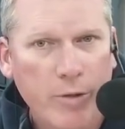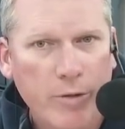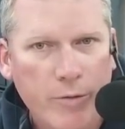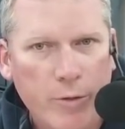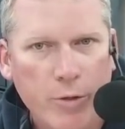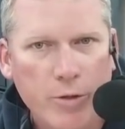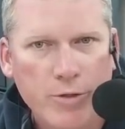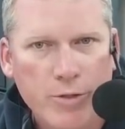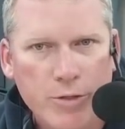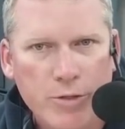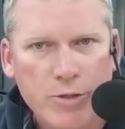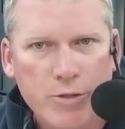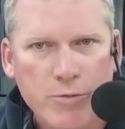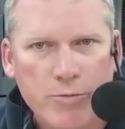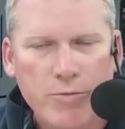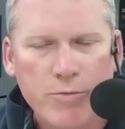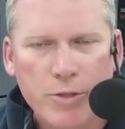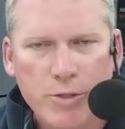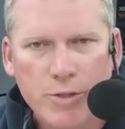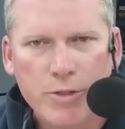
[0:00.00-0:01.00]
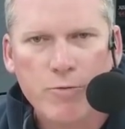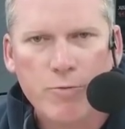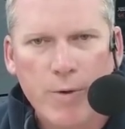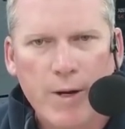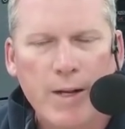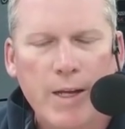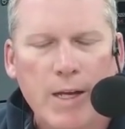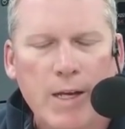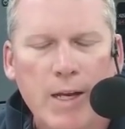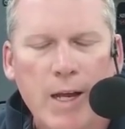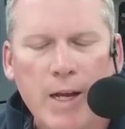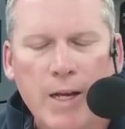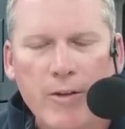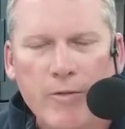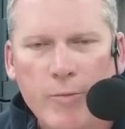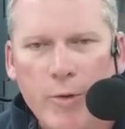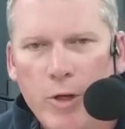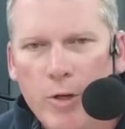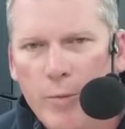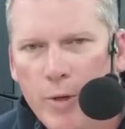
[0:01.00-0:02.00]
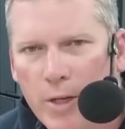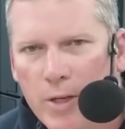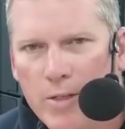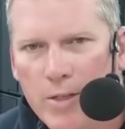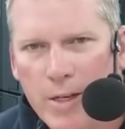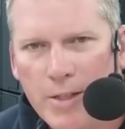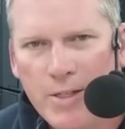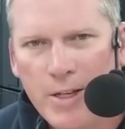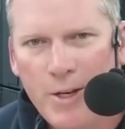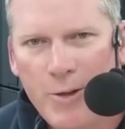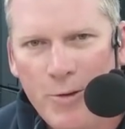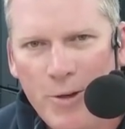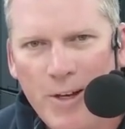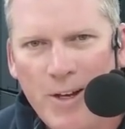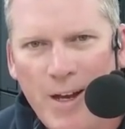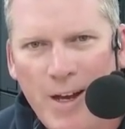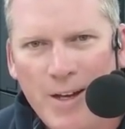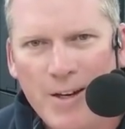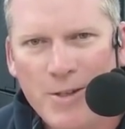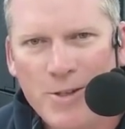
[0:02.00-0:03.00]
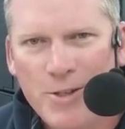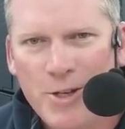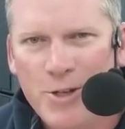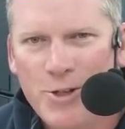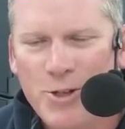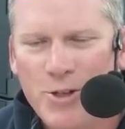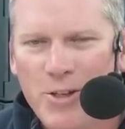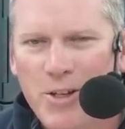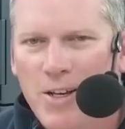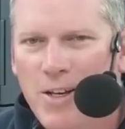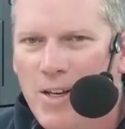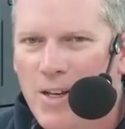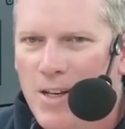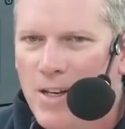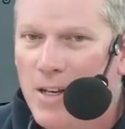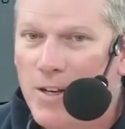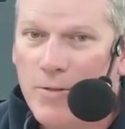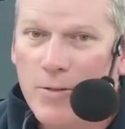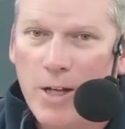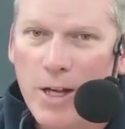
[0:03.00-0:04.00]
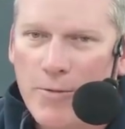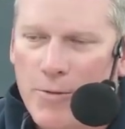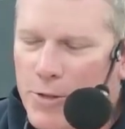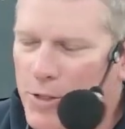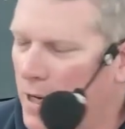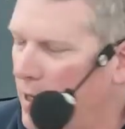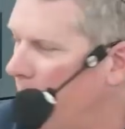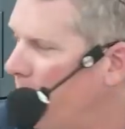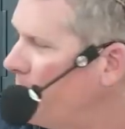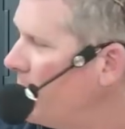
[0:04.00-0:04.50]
Of course, this is running in negative mode because that's how you get ionization of glyphosate.